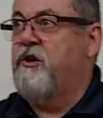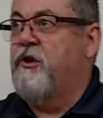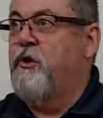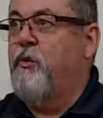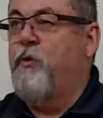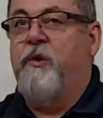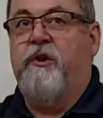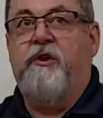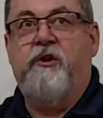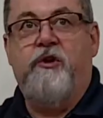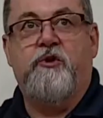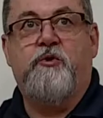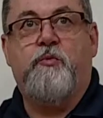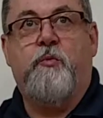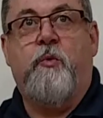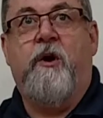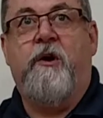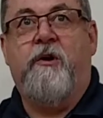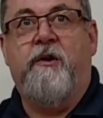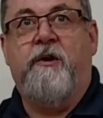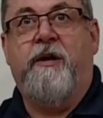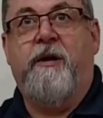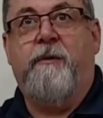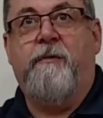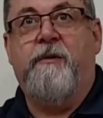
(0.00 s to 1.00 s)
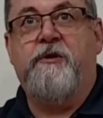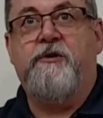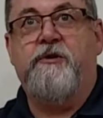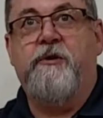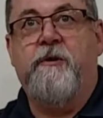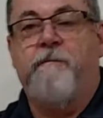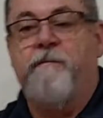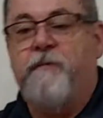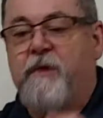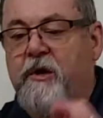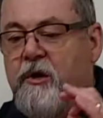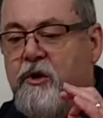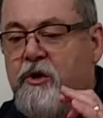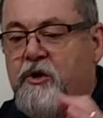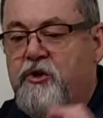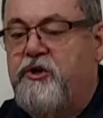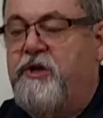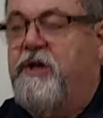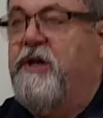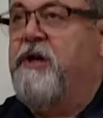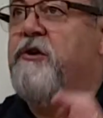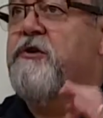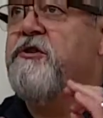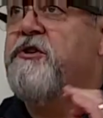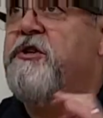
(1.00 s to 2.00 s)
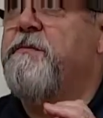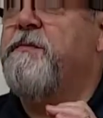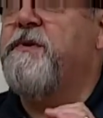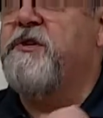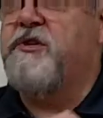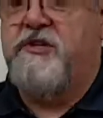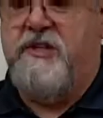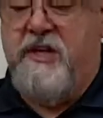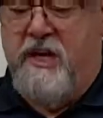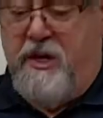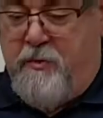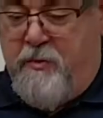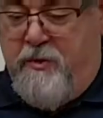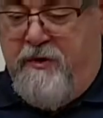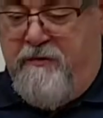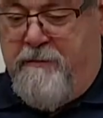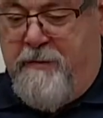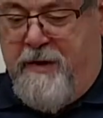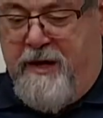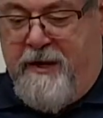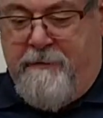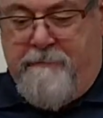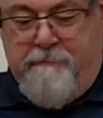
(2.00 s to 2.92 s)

when there's water damage. So here's the mistake we've made.